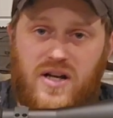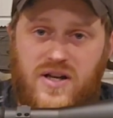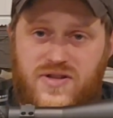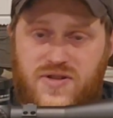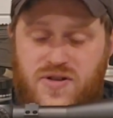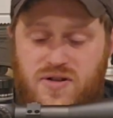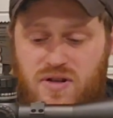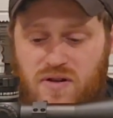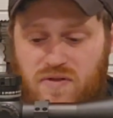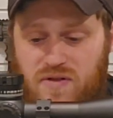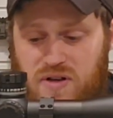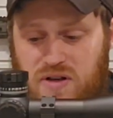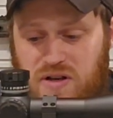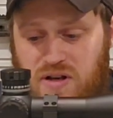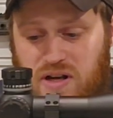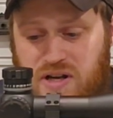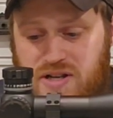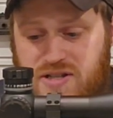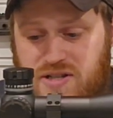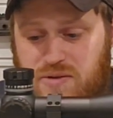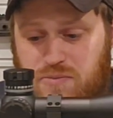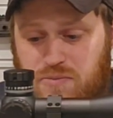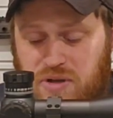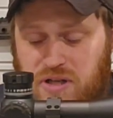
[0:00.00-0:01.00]
So you have a
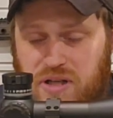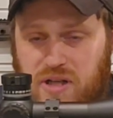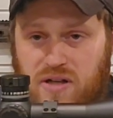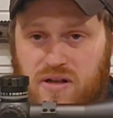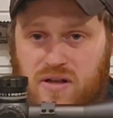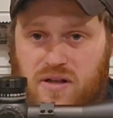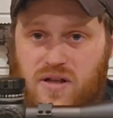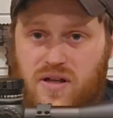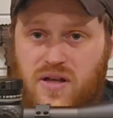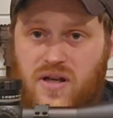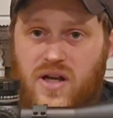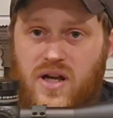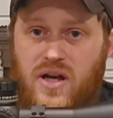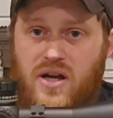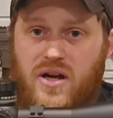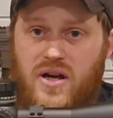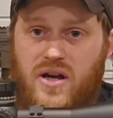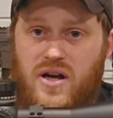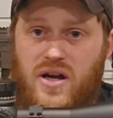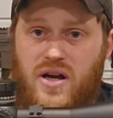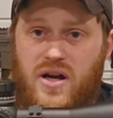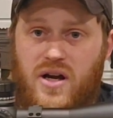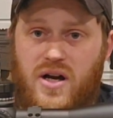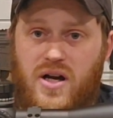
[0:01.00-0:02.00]
nice big
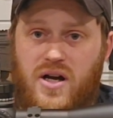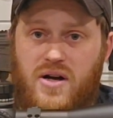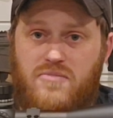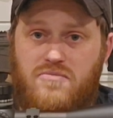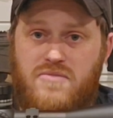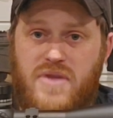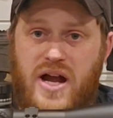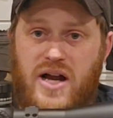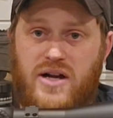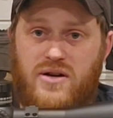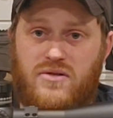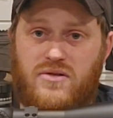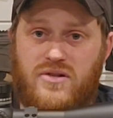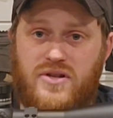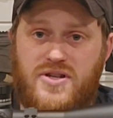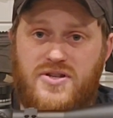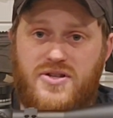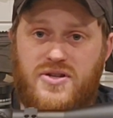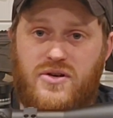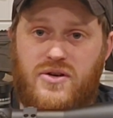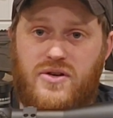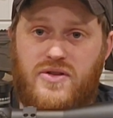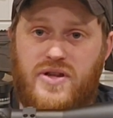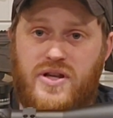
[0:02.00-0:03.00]
mag
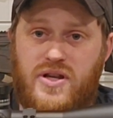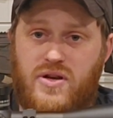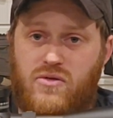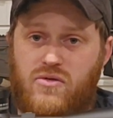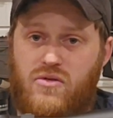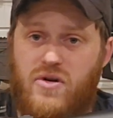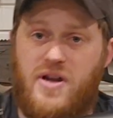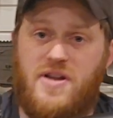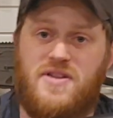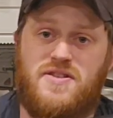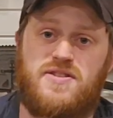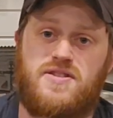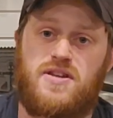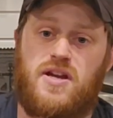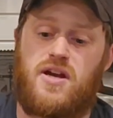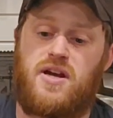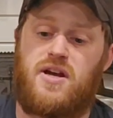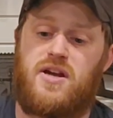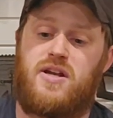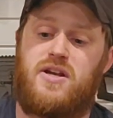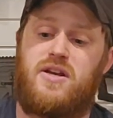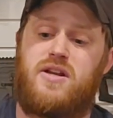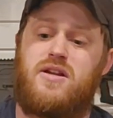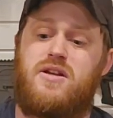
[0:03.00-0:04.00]
release on the right
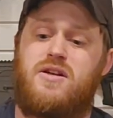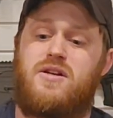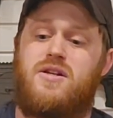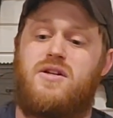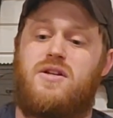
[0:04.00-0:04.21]
side.